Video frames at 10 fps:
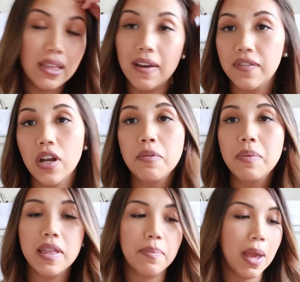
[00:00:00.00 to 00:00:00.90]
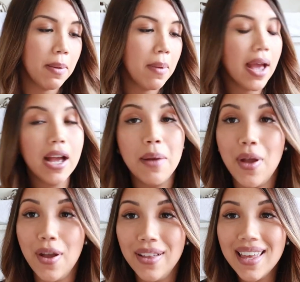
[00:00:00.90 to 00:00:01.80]
They've told me that baby might
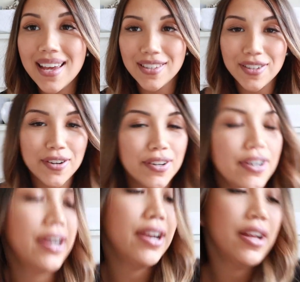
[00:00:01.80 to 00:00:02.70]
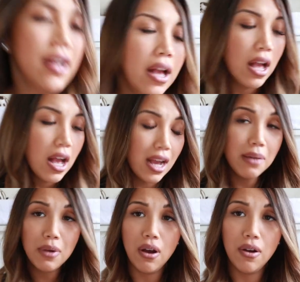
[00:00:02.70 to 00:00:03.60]
come early, so
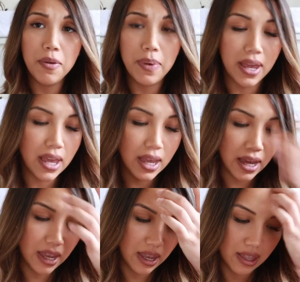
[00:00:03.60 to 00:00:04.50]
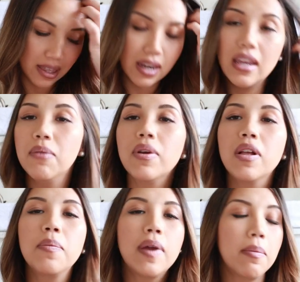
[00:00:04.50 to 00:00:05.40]
I'm hoping that he
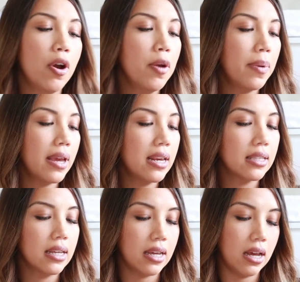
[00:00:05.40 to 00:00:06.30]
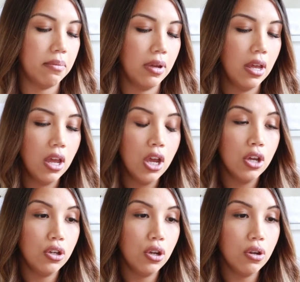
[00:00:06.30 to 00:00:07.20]
will, but I'm hoping he doesn't come
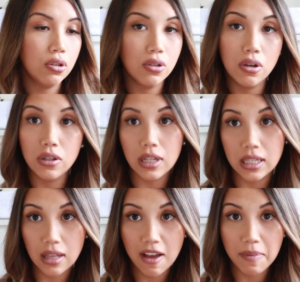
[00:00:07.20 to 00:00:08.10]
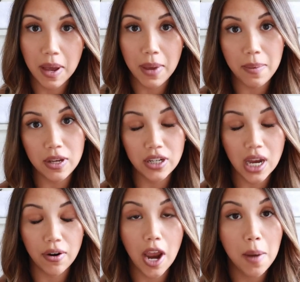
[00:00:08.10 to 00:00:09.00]
too soon because I still have my baby
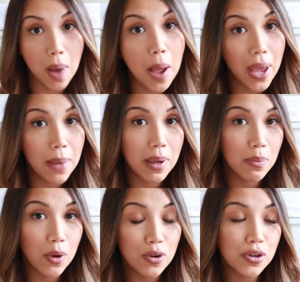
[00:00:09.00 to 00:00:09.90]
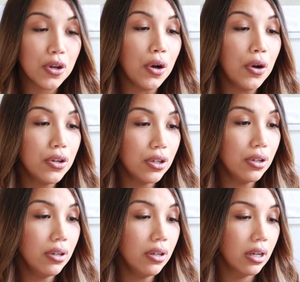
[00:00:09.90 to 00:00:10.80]
shower and my baby moon to go
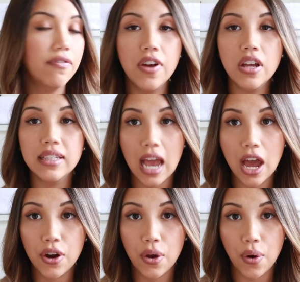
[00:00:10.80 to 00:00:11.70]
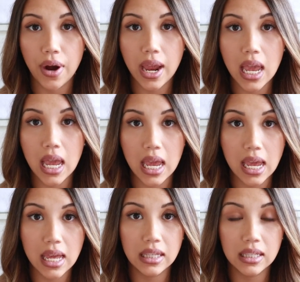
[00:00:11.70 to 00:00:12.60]
to. Our first category
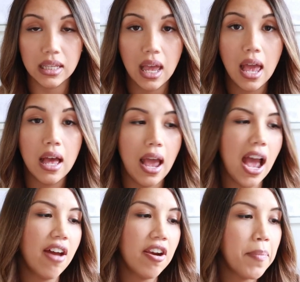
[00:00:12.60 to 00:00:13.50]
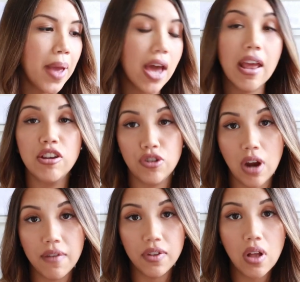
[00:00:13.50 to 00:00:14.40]
is out and about and
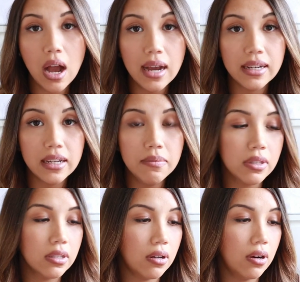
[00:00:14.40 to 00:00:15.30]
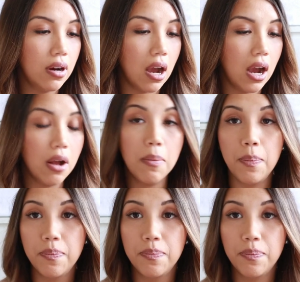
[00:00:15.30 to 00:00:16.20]
travel items, so I'll
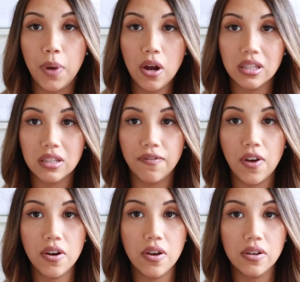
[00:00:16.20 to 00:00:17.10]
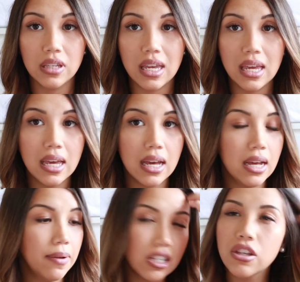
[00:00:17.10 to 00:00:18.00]
post the photos
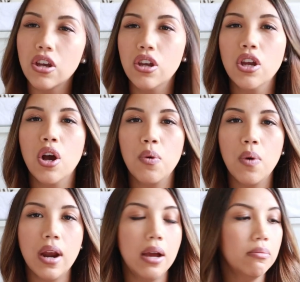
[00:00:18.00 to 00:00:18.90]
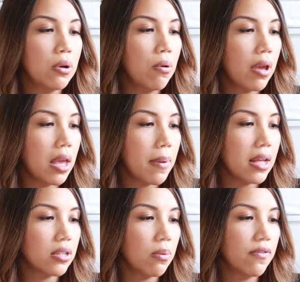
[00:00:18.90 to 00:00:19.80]
here just so you know what I'm talking
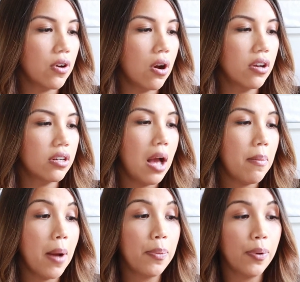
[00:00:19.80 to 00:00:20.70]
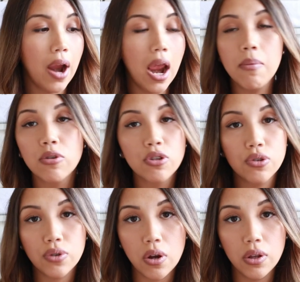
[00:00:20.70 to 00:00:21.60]
about. So we've got um, a pram or
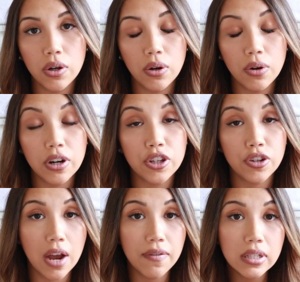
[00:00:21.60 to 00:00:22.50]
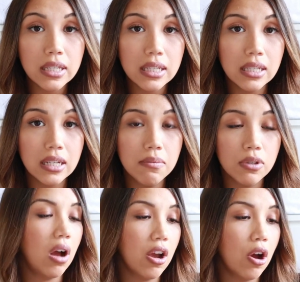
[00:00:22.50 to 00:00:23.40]
stroller or a travel system.
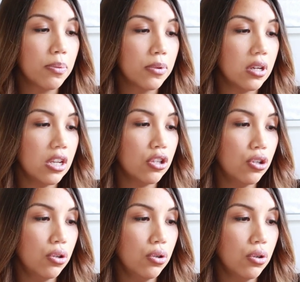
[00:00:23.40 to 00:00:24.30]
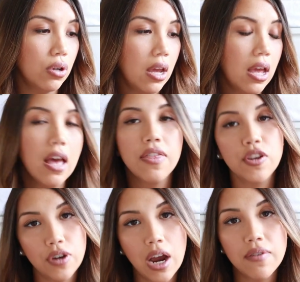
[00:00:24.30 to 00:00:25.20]
Well, I opted into
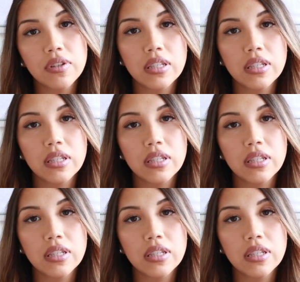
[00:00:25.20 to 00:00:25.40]
the travel